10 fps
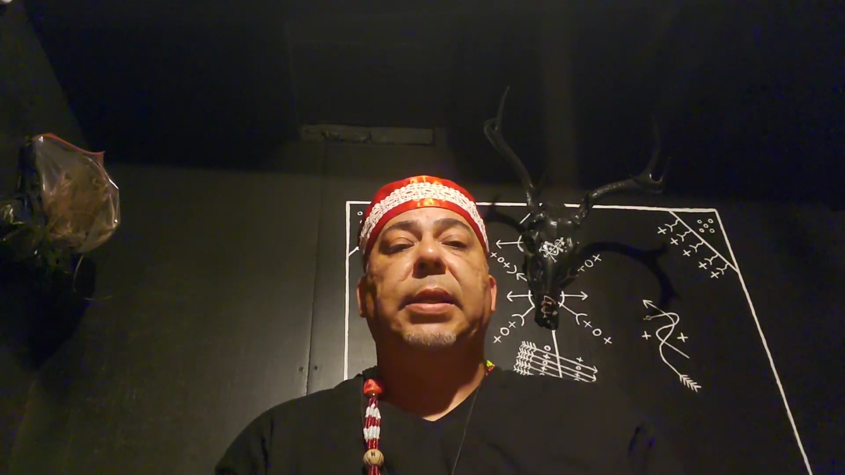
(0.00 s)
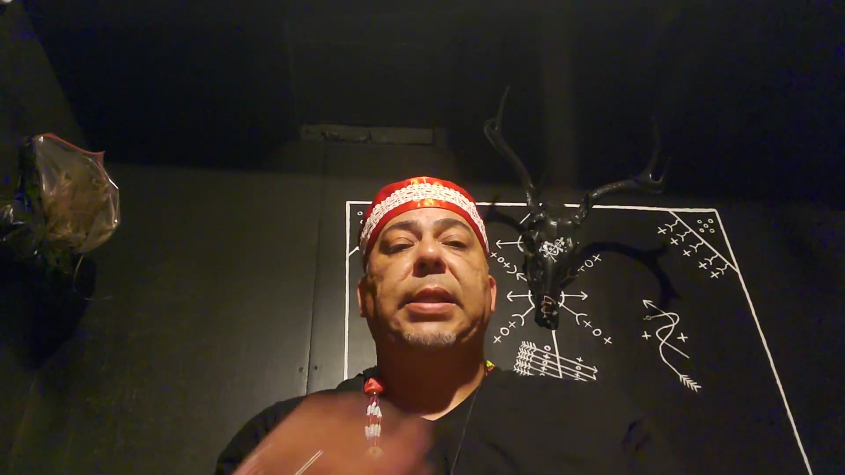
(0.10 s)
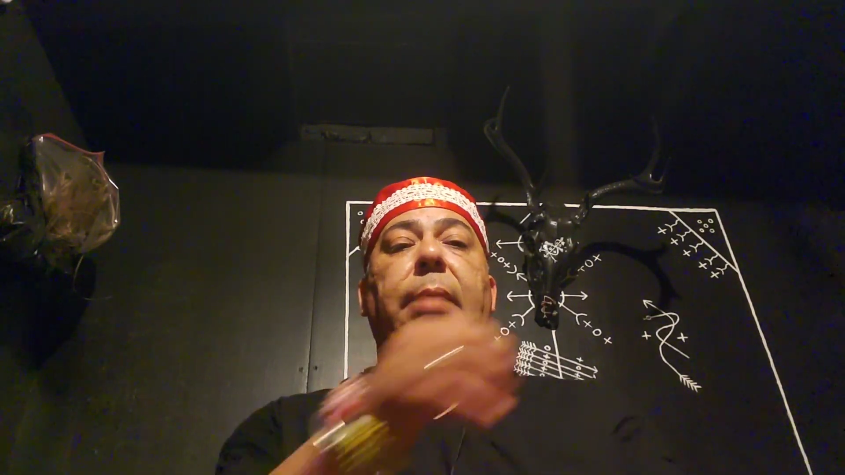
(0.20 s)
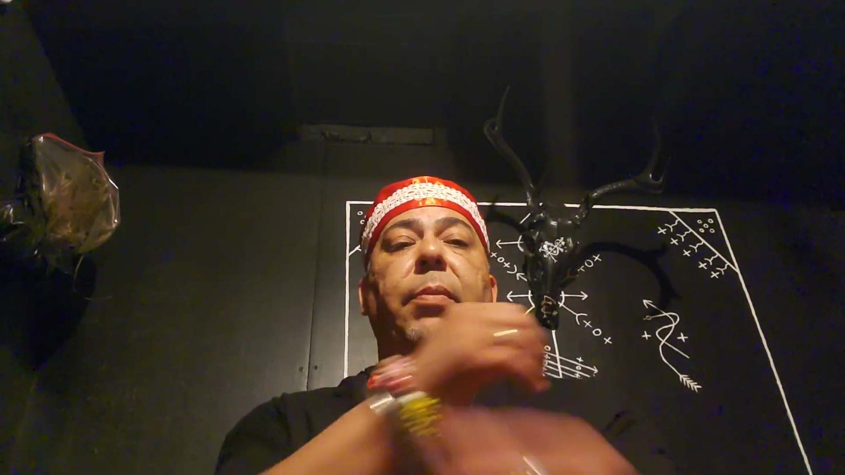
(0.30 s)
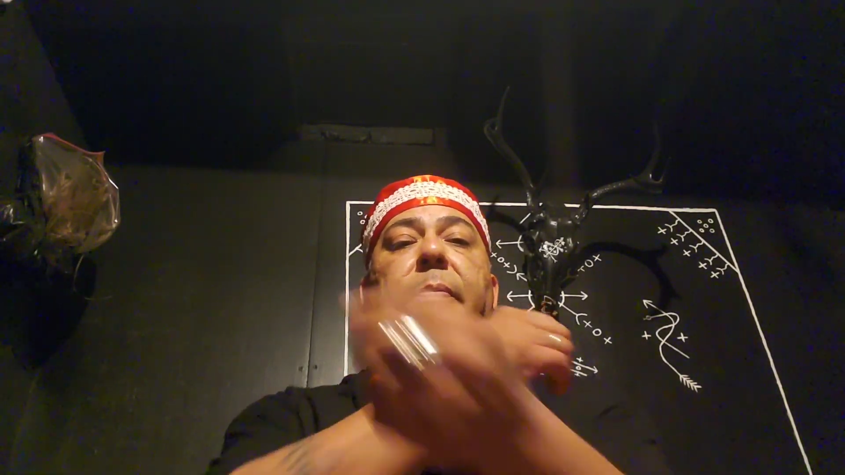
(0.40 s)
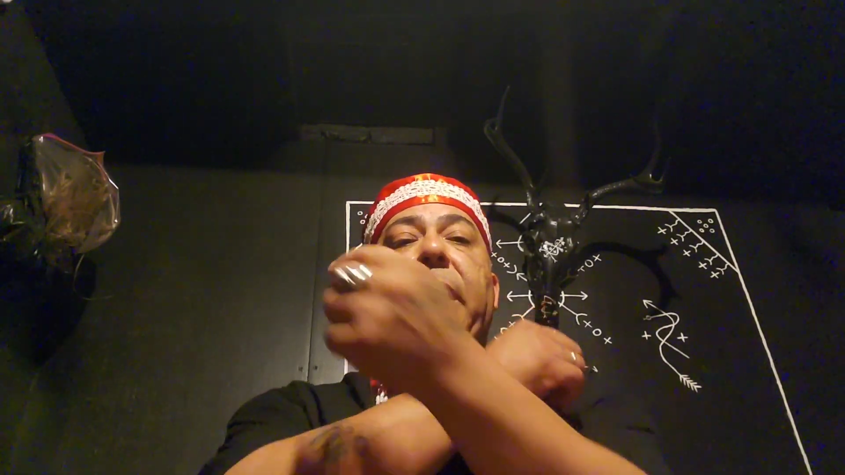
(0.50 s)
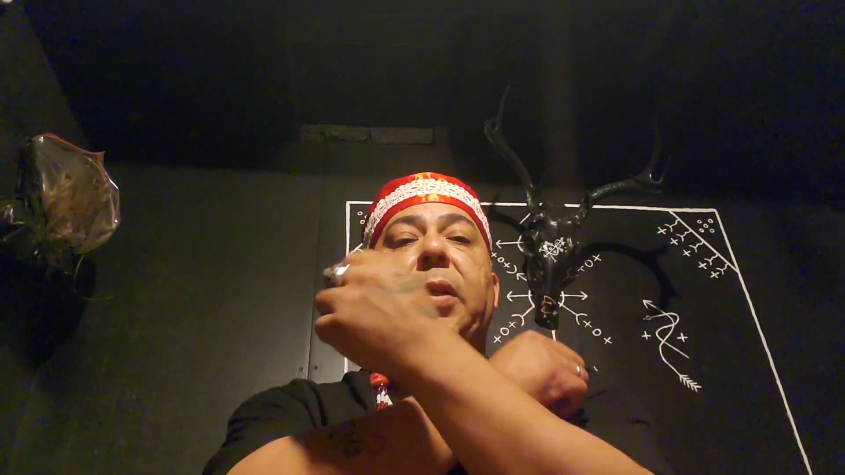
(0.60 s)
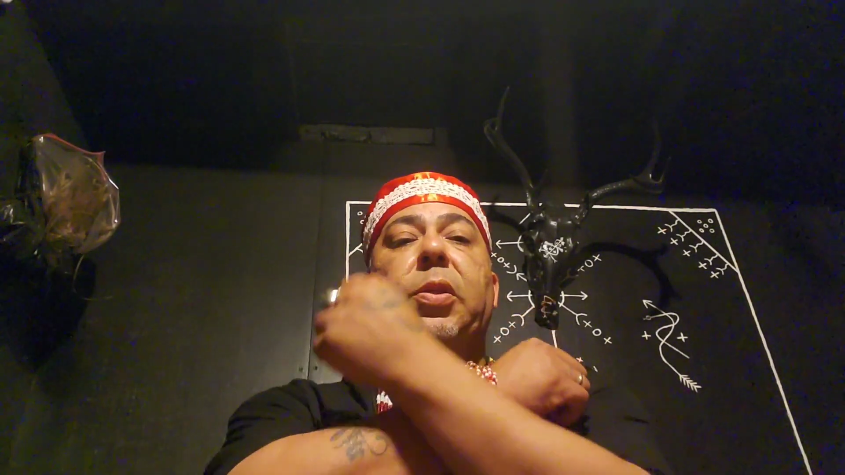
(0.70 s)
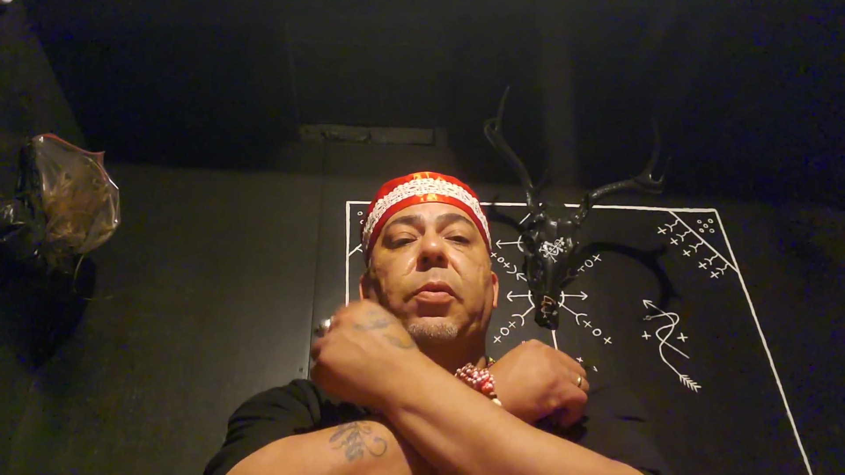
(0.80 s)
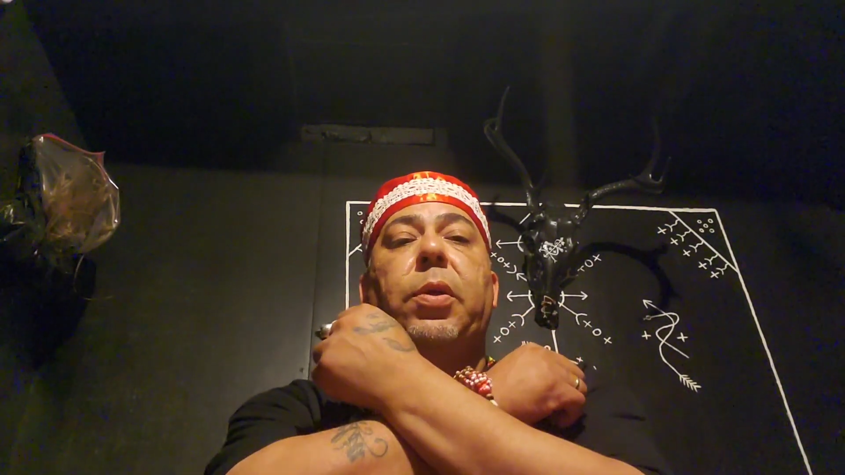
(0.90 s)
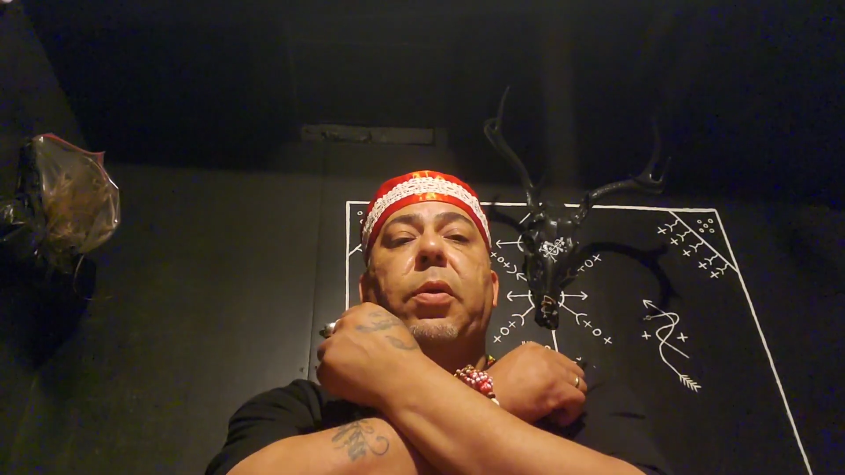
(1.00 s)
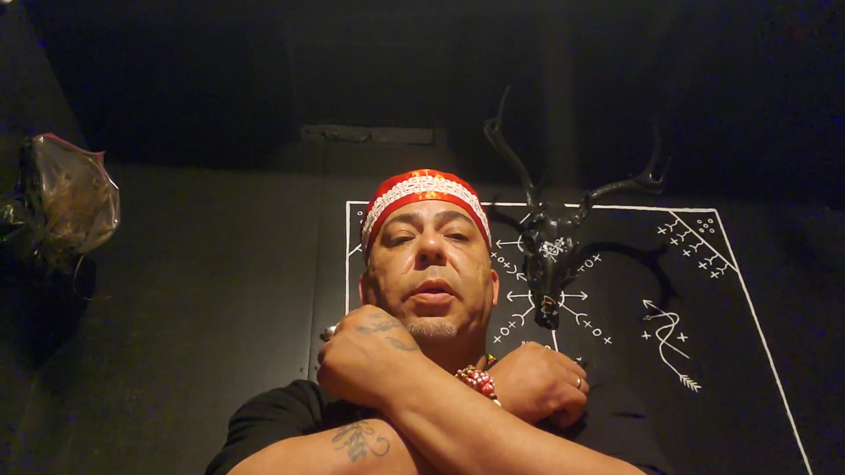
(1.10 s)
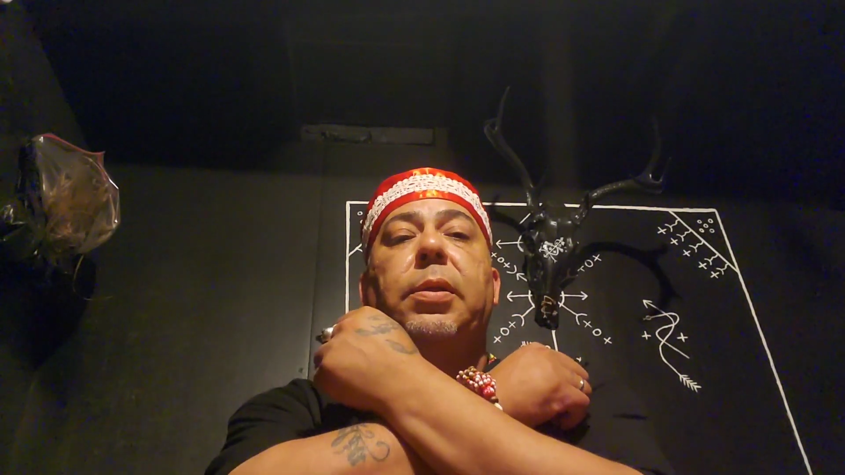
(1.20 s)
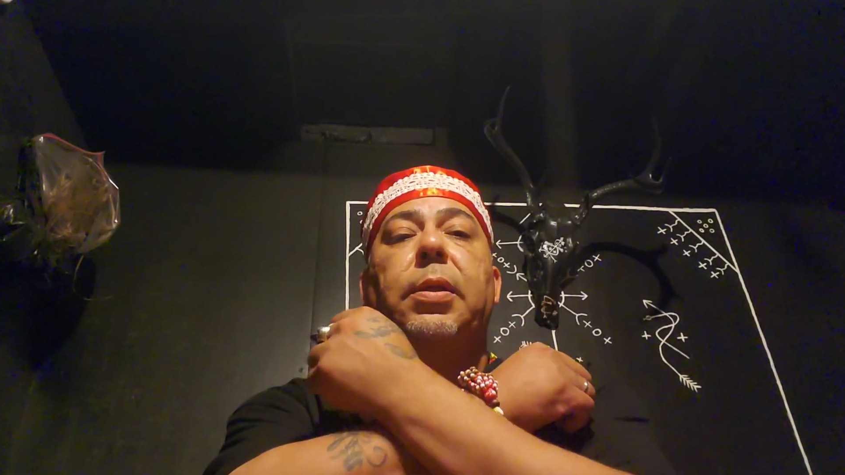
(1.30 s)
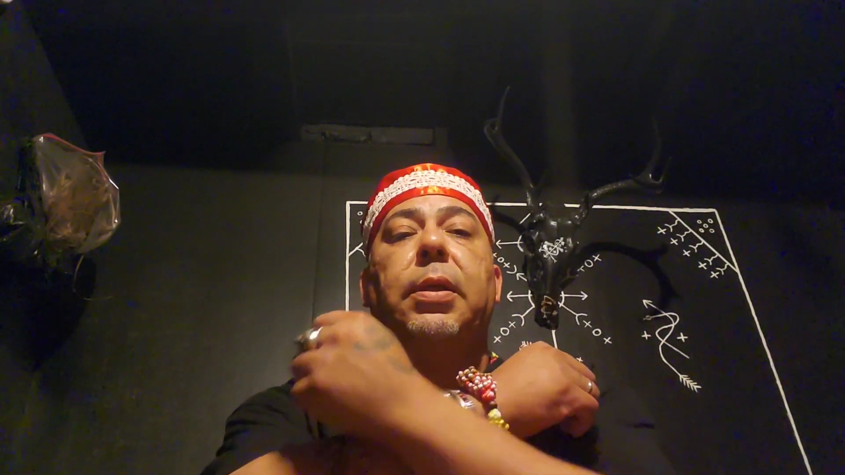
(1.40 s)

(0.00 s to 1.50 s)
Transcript: Sambi bless you and yours.